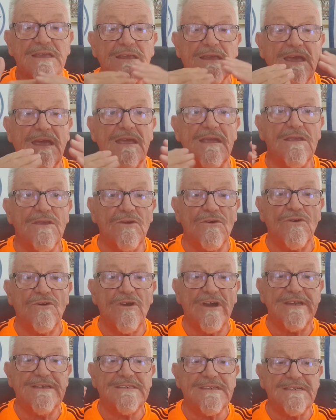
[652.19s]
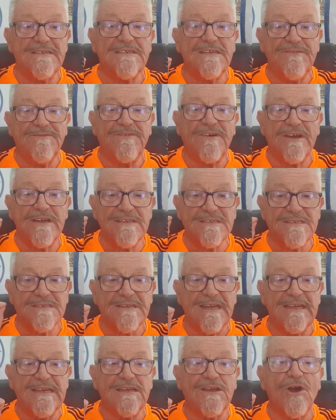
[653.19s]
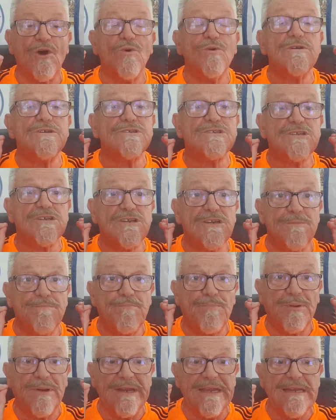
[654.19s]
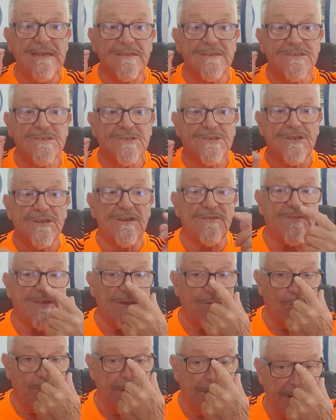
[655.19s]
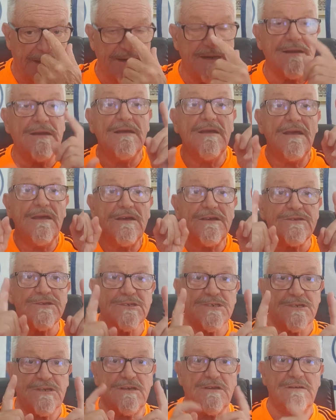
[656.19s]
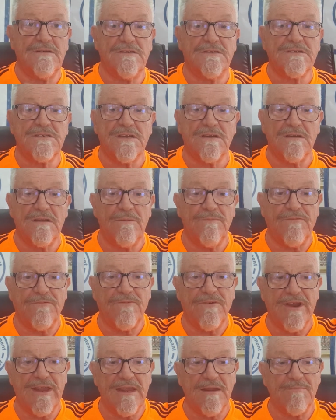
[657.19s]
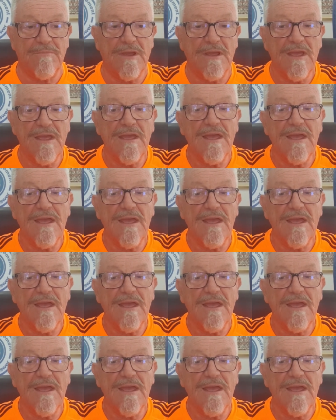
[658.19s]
get your identified stakeholders to complete the survey within a certain time frame.